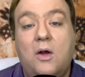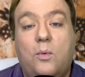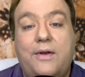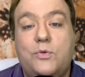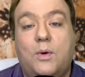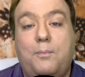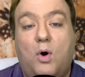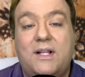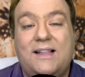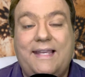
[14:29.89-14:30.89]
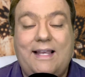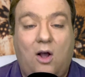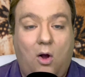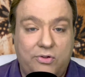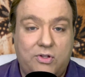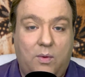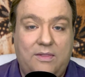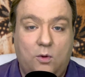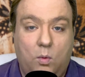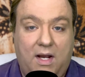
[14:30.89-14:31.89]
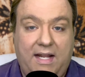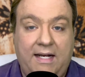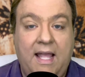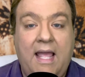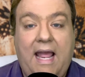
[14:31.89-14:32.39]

was reportedly also in the running,